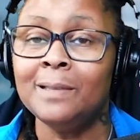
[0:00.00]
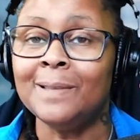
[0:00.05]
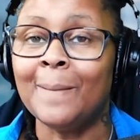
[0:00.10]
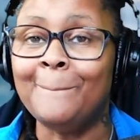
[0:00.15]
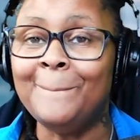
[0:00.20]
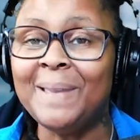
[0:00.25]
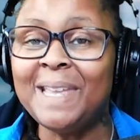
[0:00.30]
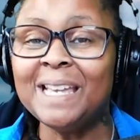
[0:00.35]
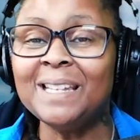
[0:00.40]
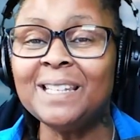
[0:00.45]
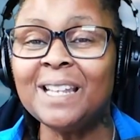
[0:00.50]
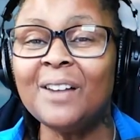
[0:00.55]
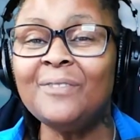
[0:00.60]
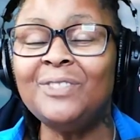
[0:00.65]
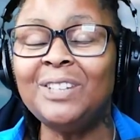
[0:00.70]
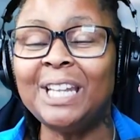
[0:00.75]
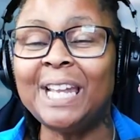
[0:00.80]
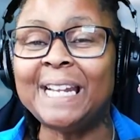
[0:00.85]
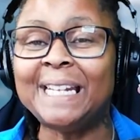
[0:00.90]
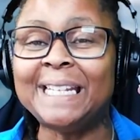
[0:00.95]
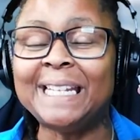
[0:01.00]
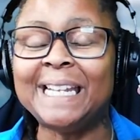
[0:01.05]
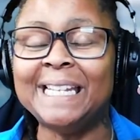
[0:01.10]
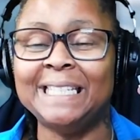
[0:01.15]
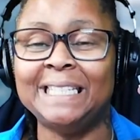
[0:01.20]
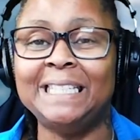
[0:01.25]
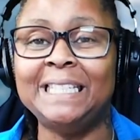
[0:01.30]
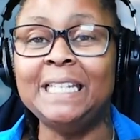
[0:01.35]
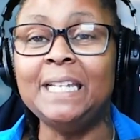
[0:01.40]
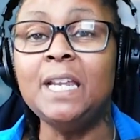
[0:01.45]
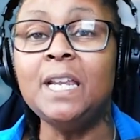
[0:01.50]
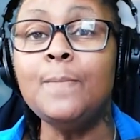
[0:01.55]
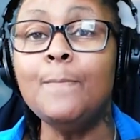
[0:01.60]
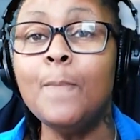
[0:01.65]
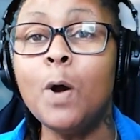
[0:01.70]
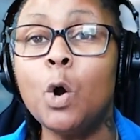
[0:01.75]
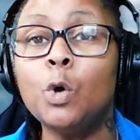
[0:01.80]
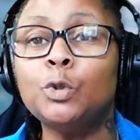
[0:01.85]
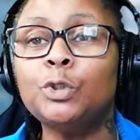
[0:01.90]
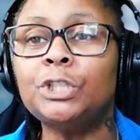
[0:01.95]
The bill of lading is the
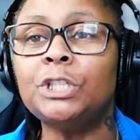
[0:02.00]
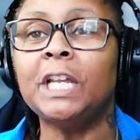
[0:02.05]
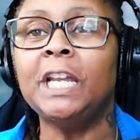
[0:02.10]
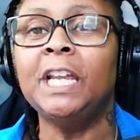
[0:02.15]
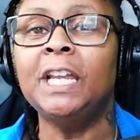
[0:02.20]
most